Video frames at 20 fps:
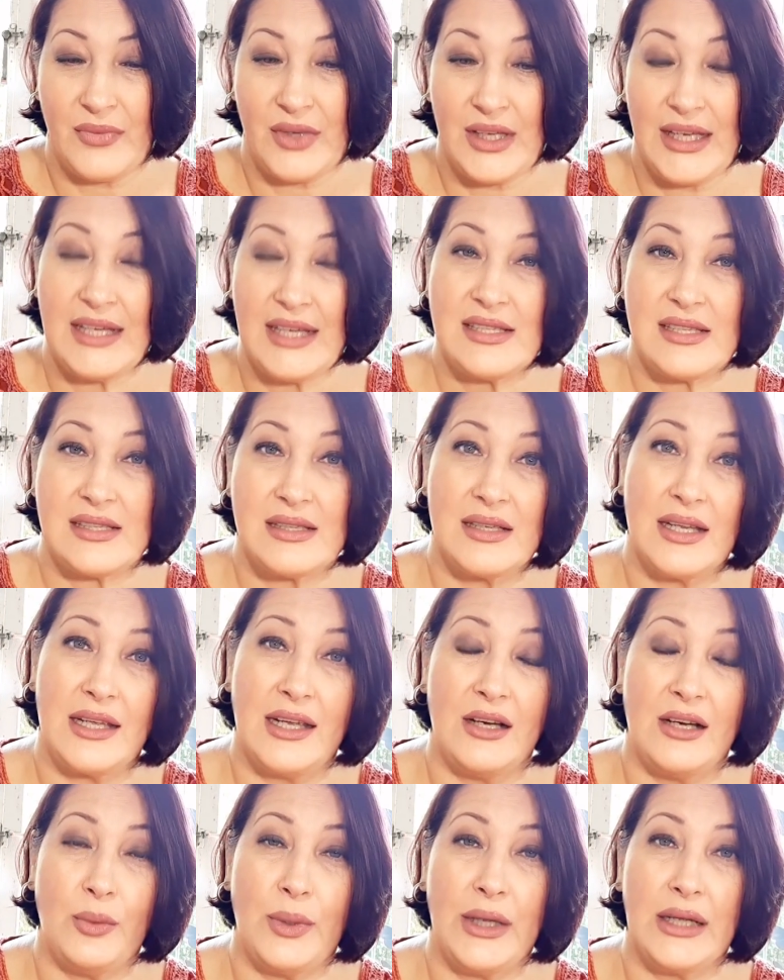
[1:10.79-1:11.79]
Yes,
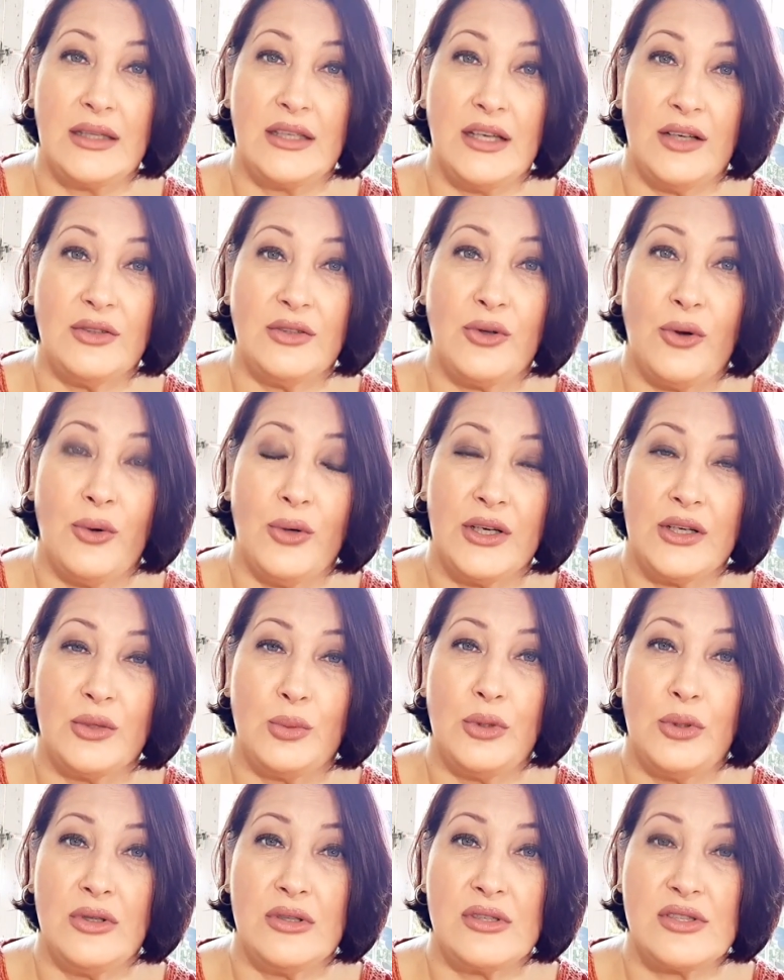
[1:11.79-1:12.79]
here we don't call it a
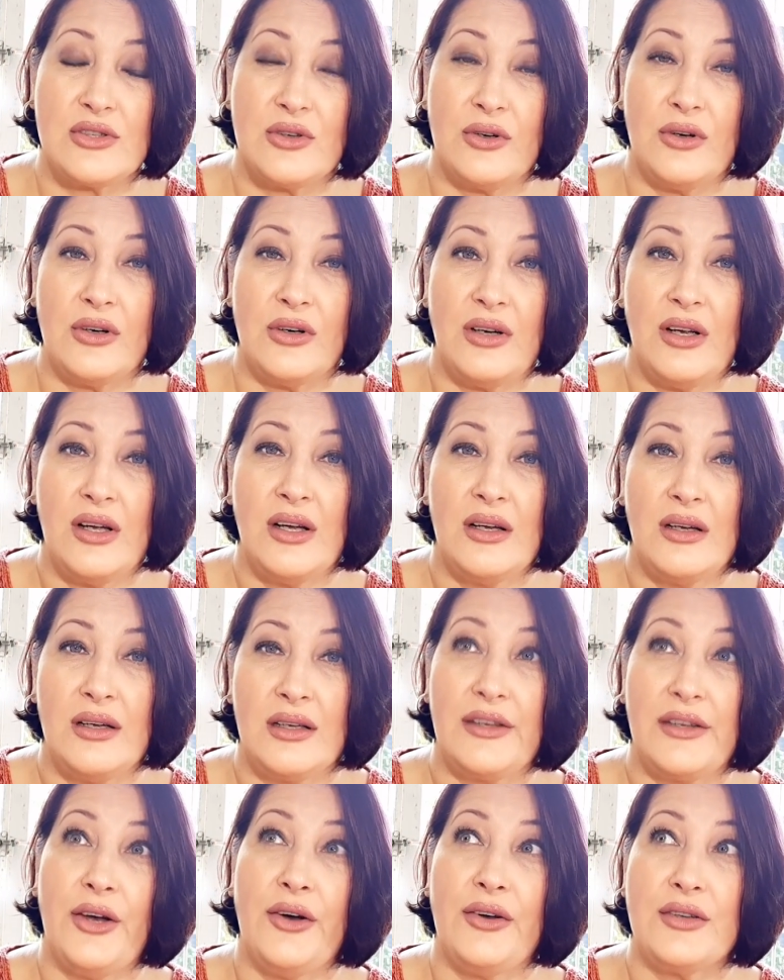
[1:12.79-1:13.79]
wool store,
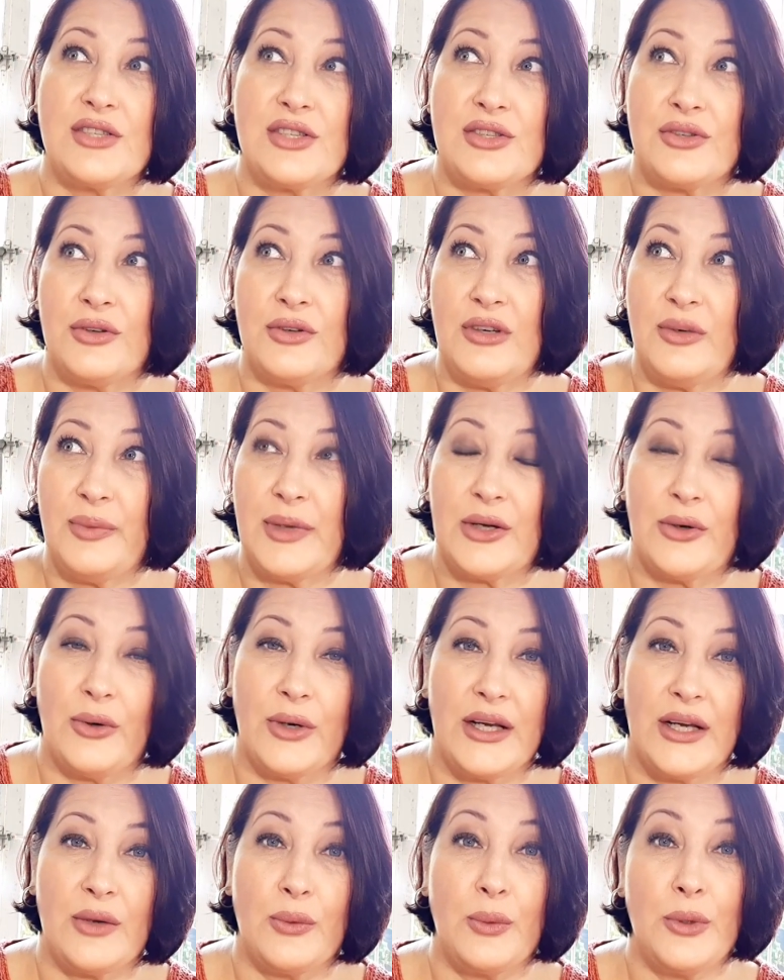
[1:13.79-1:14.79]
yarn store, we call
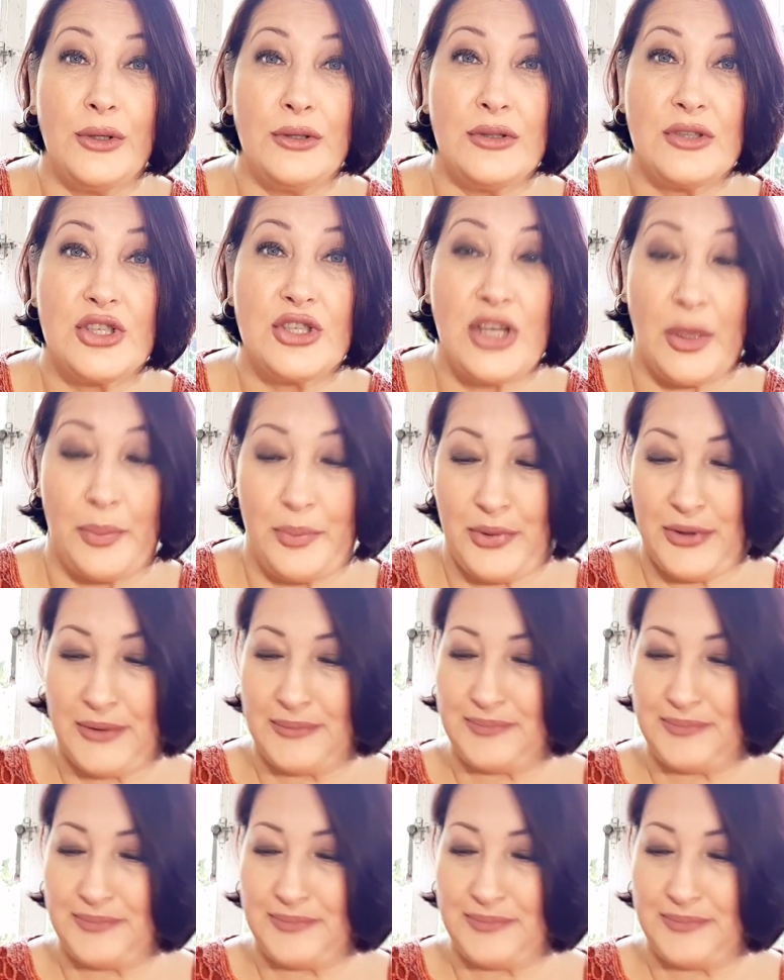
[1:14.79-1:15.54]
it a wool shop.